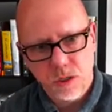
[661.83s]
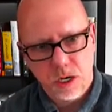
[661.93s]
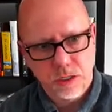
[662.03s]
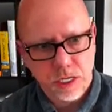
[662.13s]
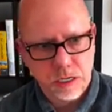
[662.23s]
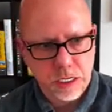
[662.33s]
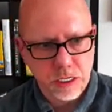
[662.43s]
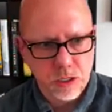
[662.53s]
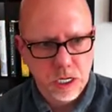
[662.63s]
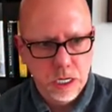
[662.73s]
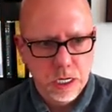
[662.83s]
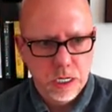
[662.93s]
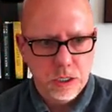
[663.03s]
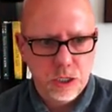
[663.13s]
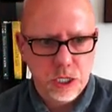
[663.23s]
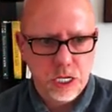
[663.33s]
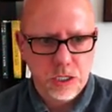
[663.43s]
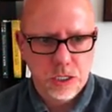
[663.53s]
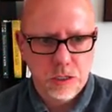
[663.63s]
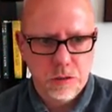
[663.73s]
are synchronous,
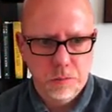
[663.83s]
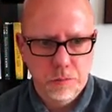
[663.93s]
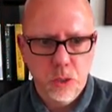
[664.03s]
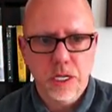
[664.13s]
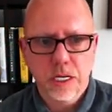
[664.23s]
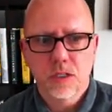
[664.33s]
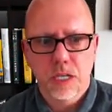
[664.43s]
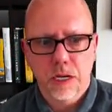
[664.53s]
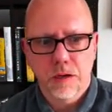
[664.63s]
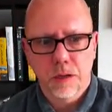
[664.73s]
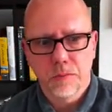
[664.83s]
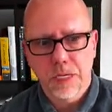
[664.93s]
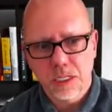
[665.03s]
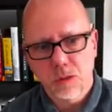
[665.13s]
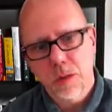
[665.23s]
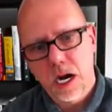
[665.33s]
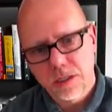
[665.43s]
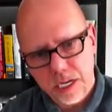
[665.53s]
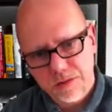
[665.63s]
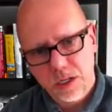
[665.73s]
just booting Cassandra means pods
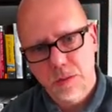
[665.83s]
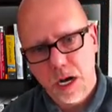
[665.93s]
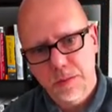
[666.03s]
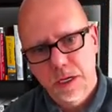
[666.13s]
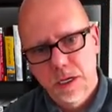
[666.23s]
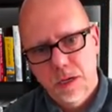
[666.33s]
have to come up.